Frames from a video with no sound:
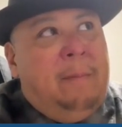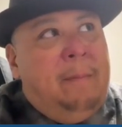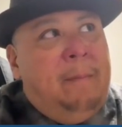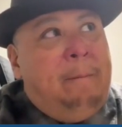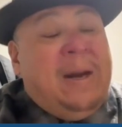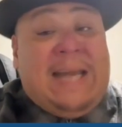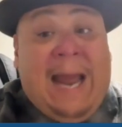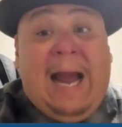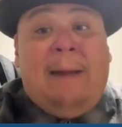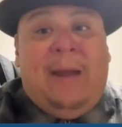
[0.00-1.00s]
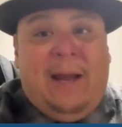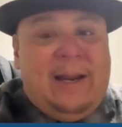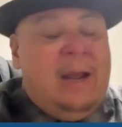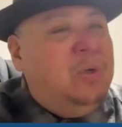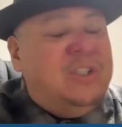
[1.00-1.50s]
but yeah,
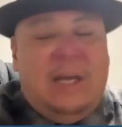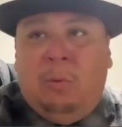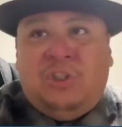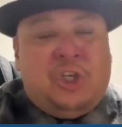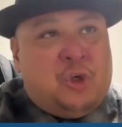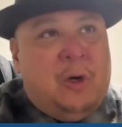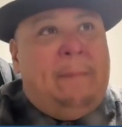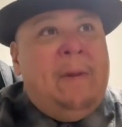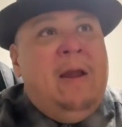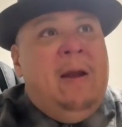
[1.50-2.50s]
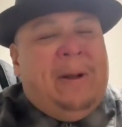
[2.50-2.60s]
man, it was a trip.